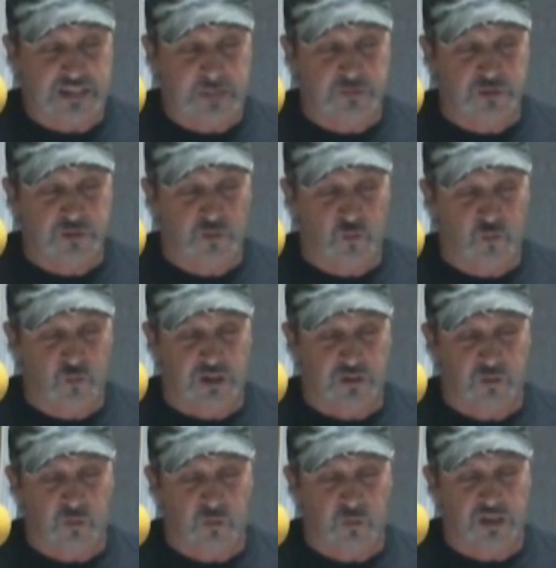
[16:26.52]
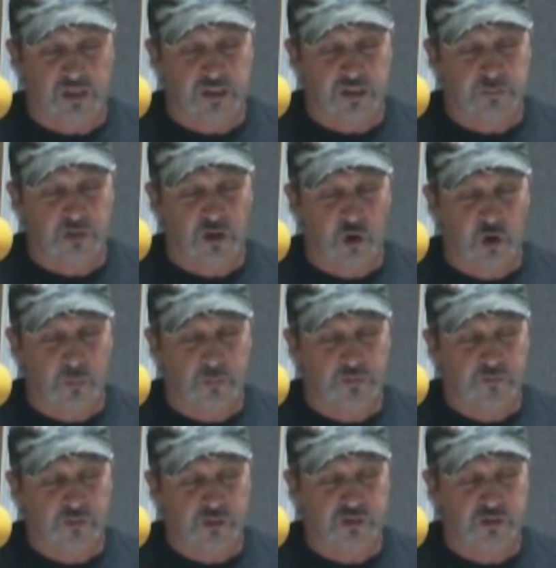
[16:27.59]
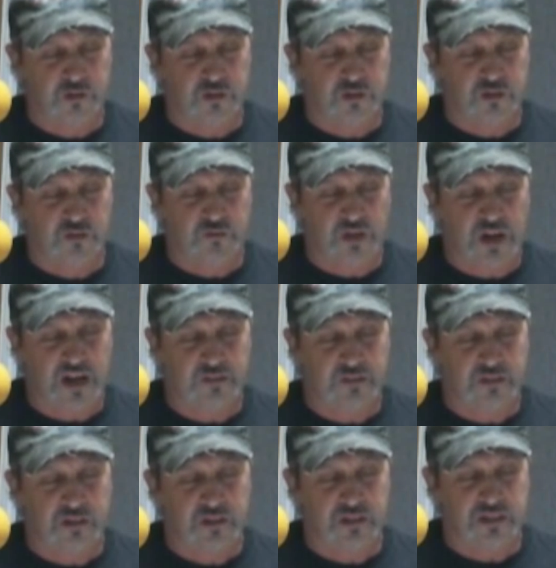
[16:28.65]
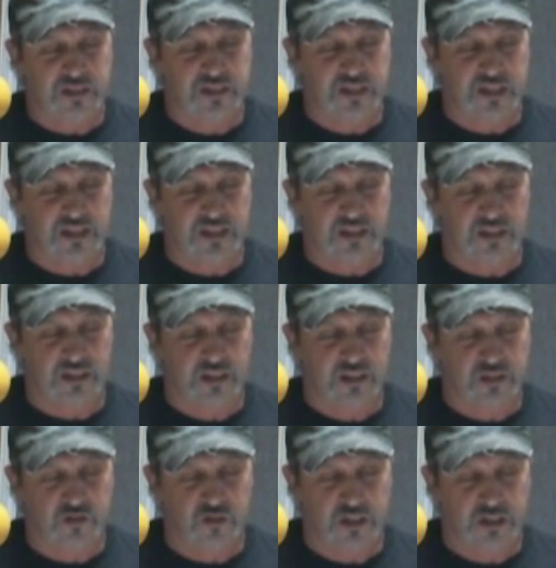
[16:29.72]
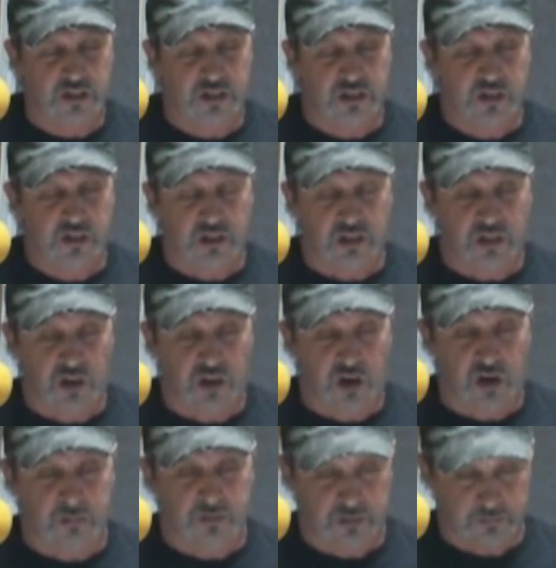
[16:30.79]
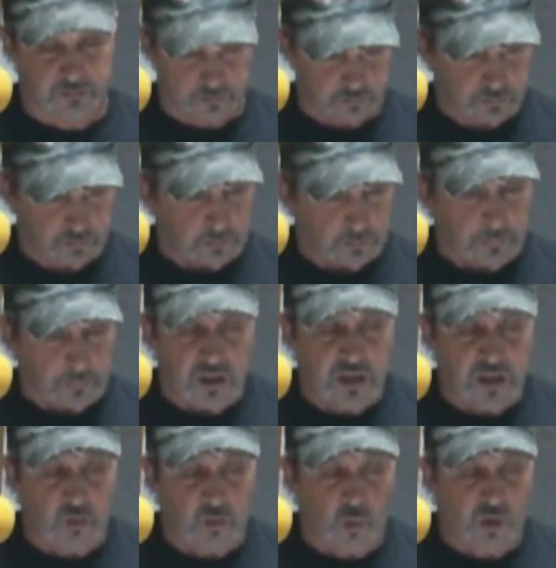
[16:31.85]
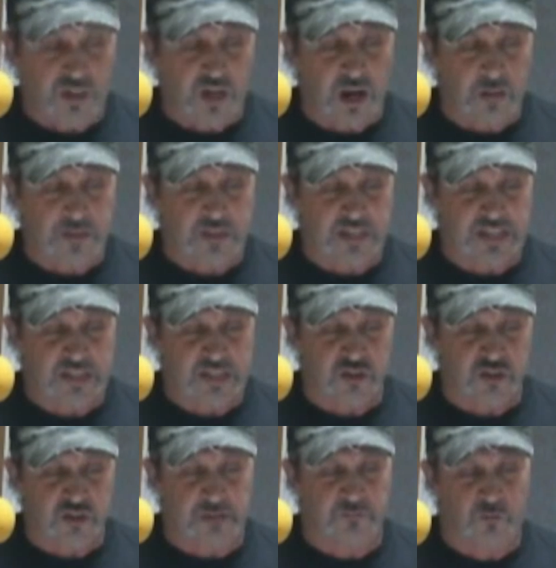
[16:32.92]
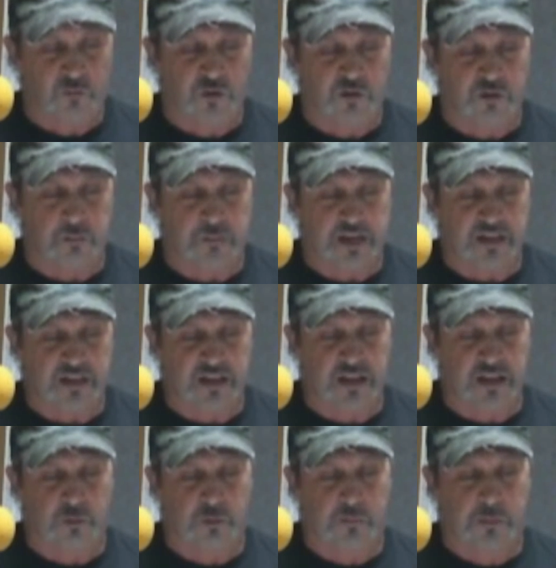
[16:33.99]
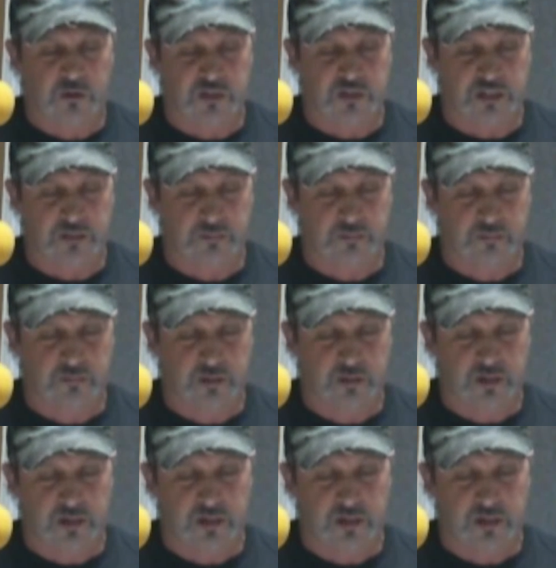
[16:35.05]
in depth of winter, when nothing but hope and virtue could survive, the city and the country, alarmed at one common danger, came forth to meet and repulse it.